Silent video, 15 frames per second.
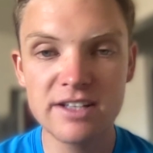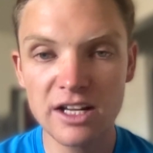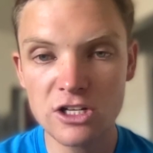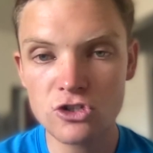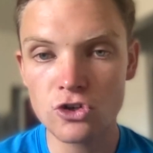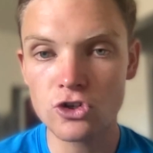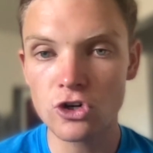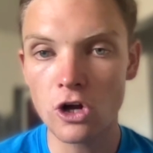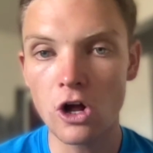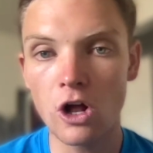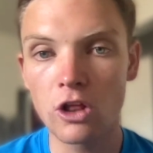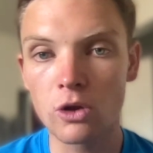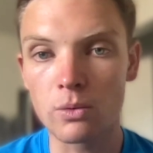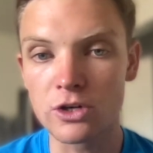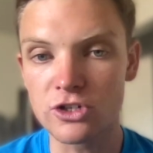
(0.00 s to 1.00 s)
like Soldier
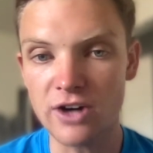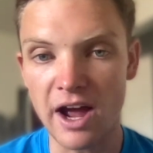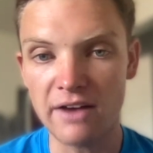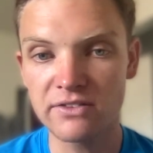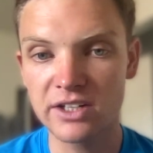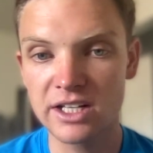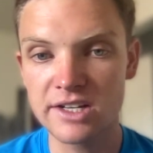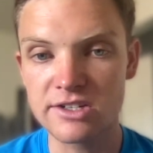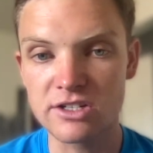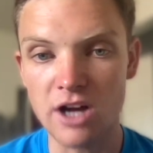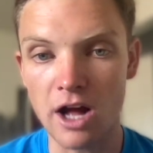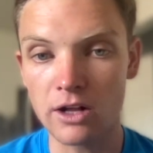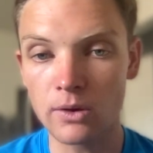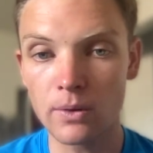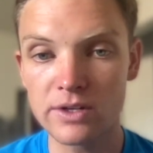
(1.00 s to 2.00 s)
Hollow, where drafting is
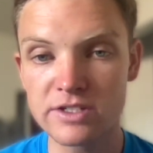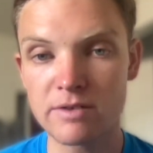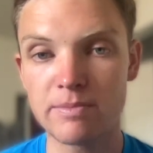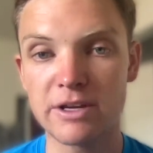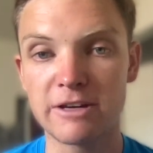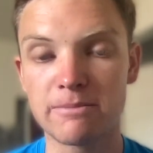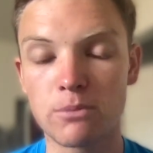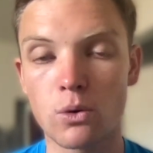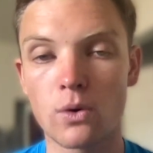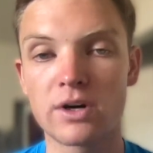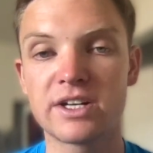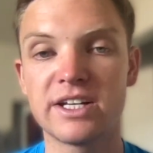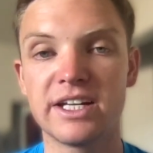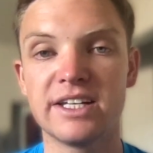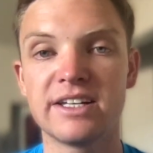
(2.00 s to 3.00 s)
not going to be
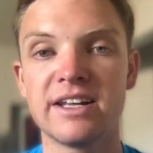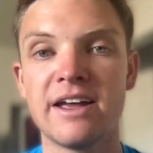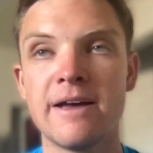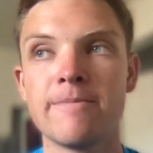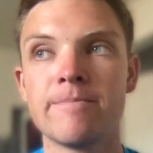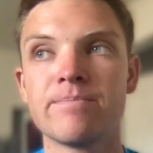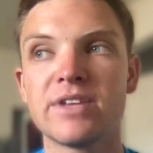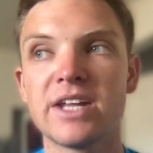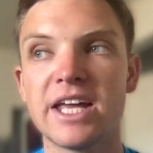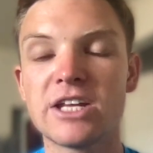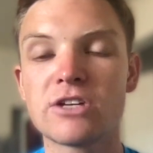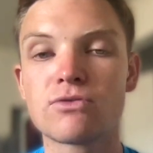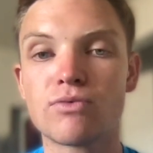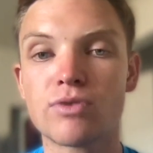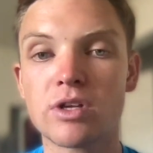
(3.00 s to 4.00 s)
important, it
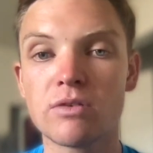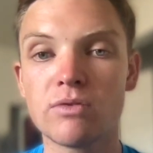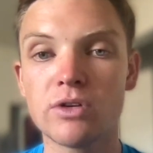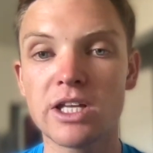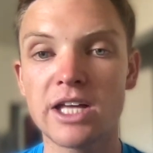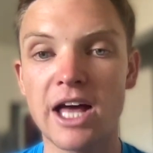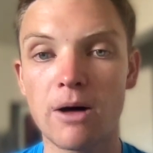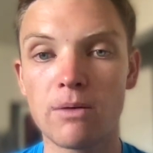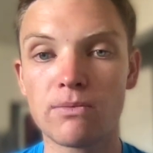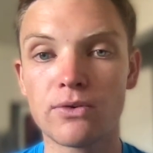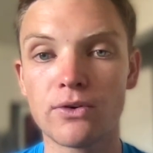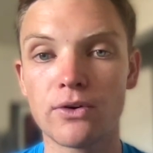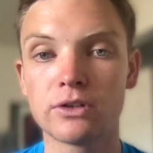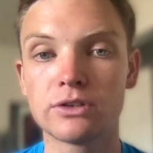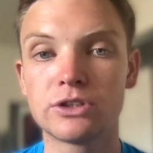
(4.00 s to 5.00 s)
is really, really
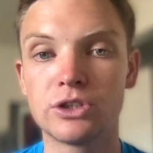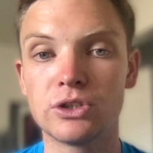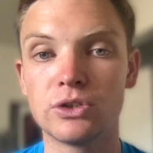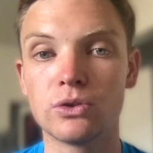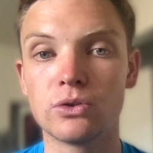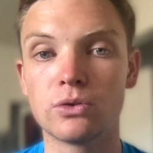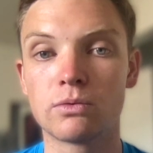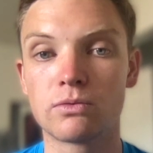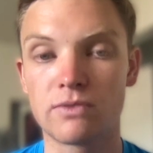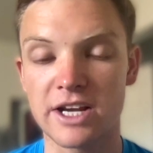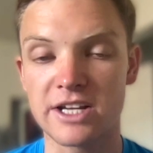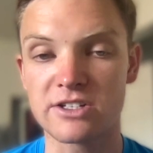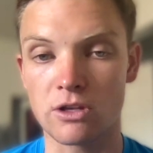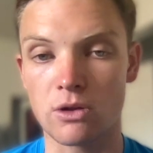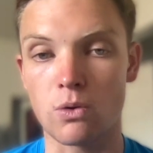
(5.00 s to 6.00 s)
helpful to
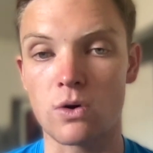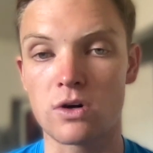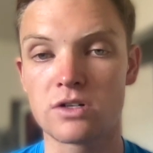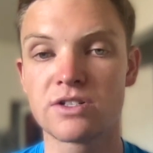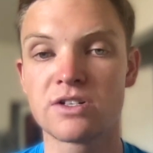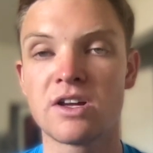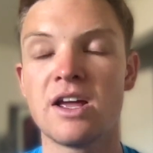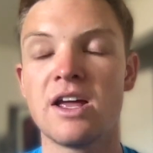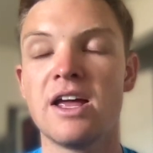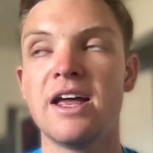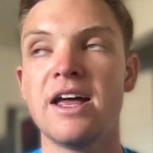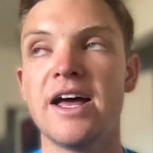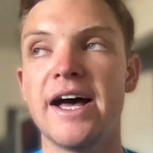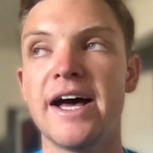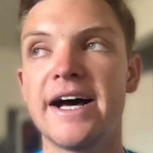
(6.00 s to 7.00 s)
race the course.
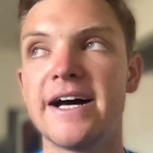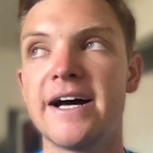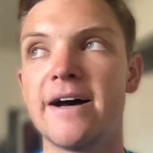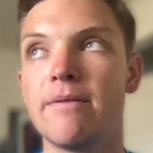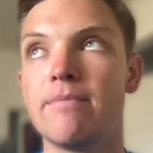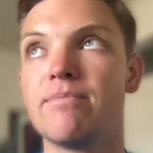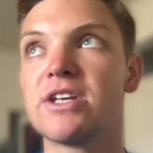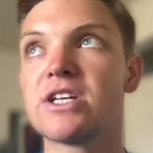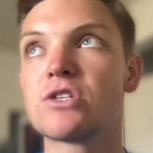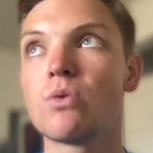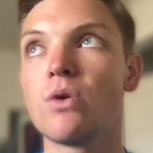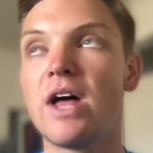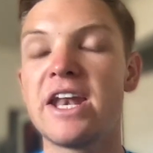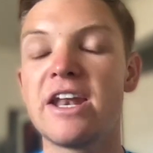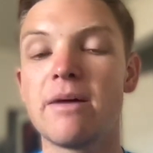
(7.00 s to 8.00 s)
This
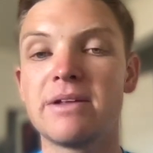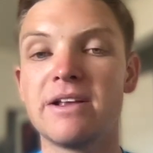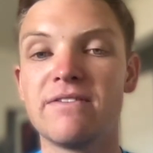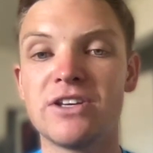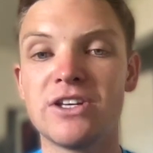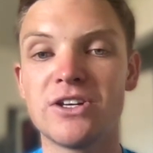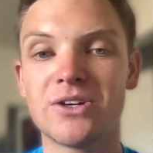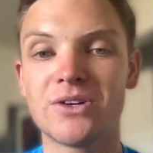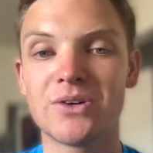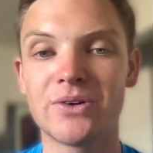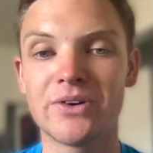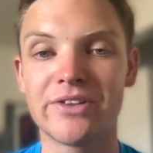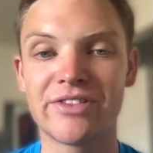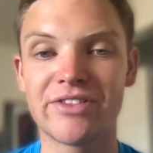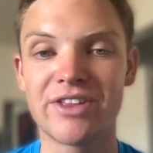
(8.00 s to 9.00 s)
will end up giving
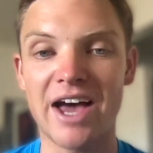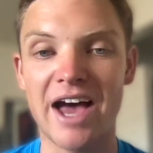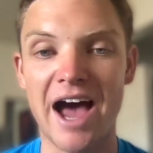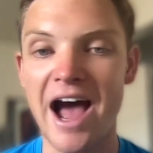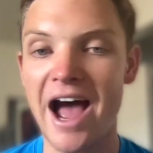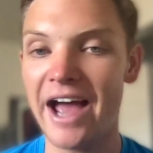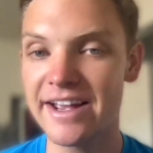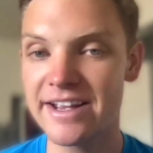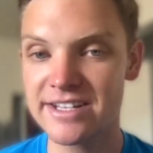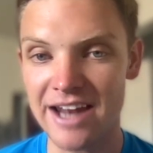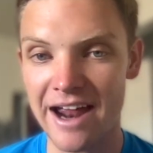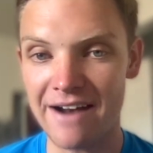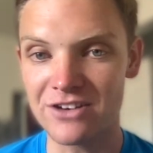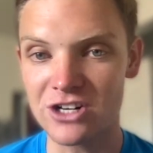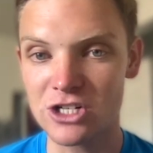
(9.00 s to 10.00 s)
you the highest
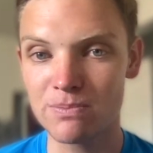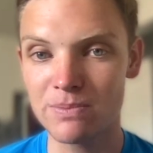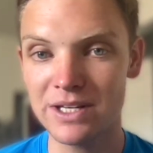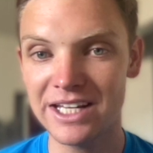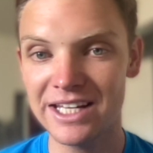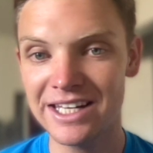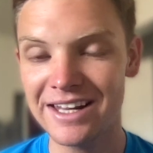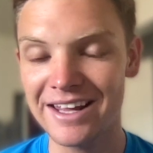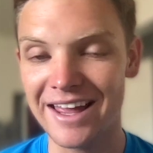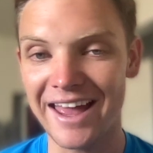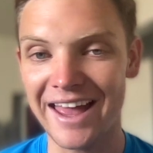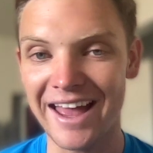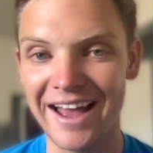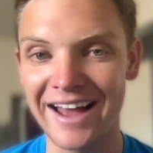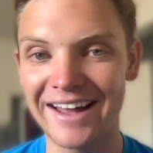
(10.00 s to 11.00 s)
average speed,
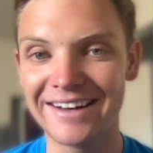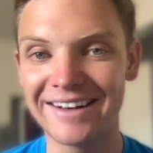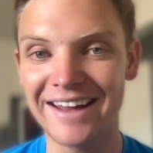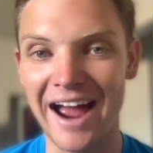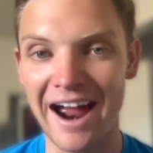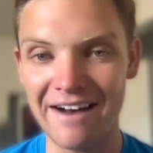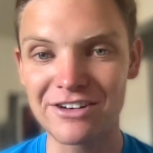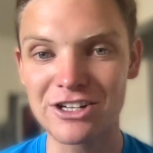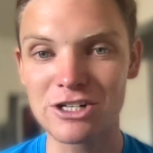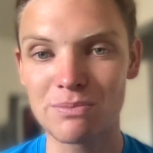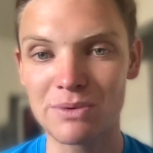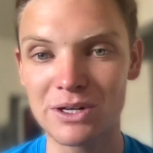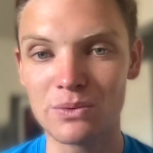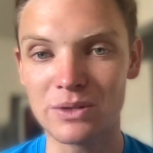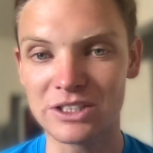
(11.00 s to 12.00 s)
and average
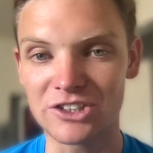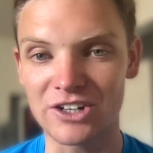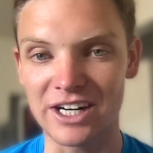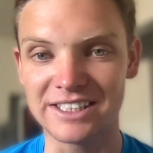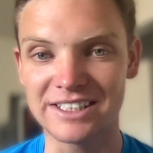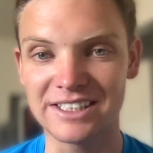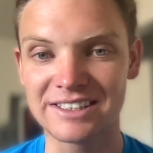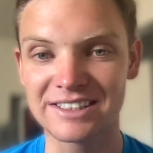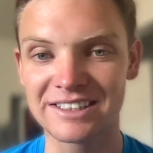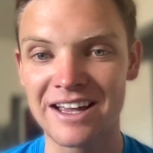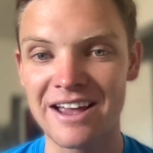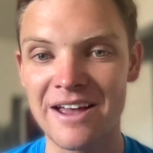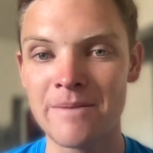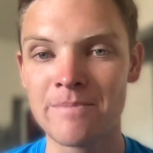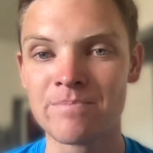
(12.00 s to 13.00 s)
speed wins races.
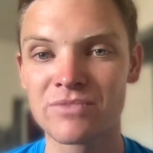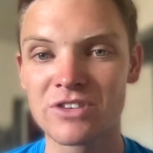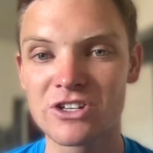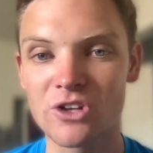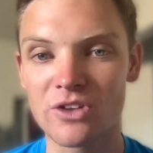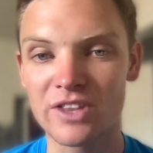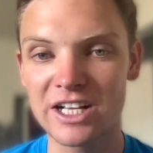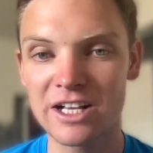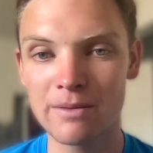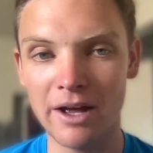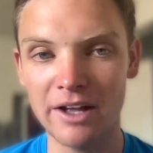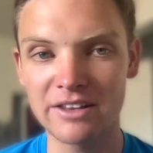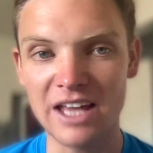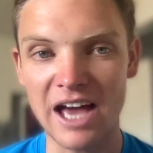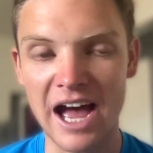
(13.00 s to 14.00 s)
So think
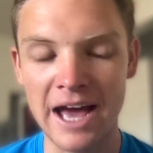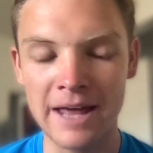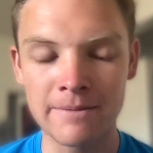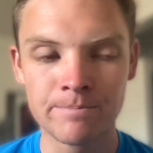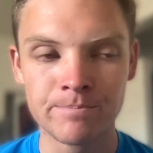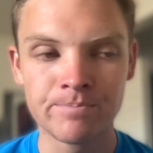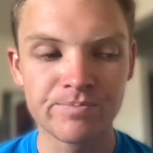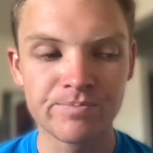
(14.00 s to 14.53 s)
about that